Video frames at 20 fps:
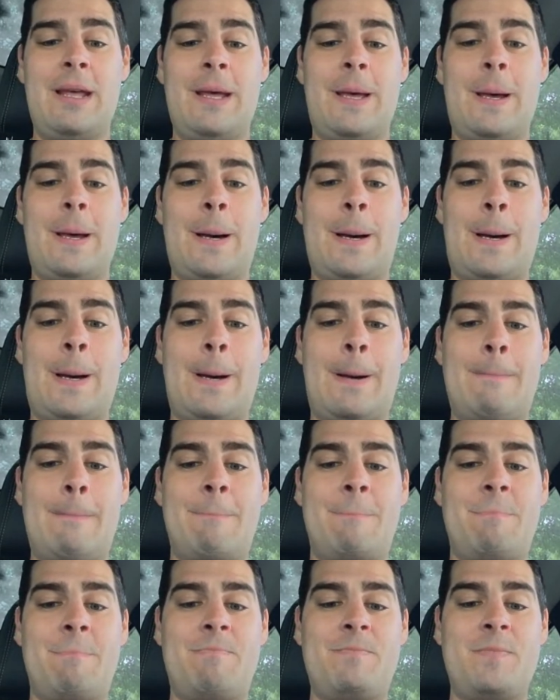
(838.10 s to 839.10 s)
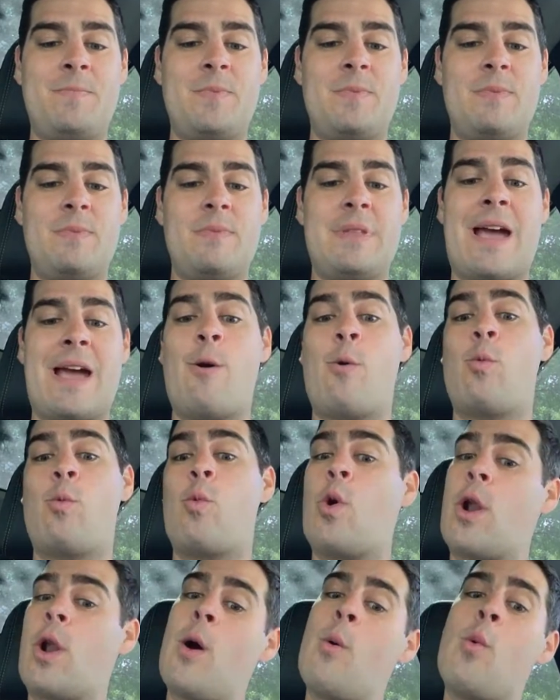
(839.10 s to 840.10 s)
Now
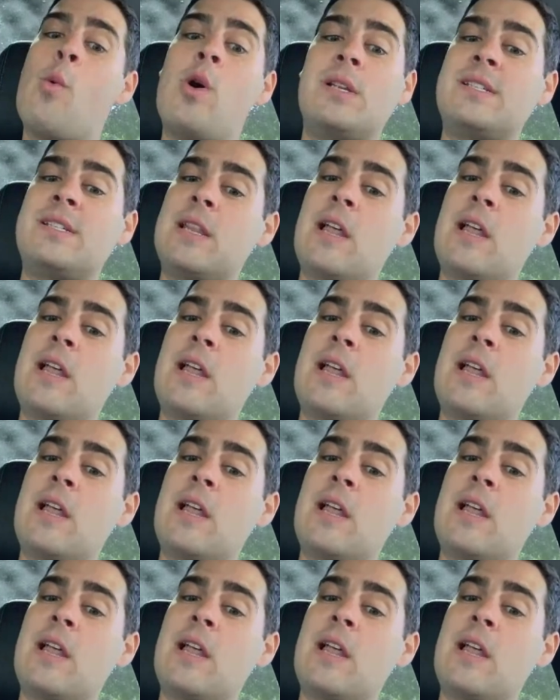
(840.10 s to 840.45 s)
one-on-ones.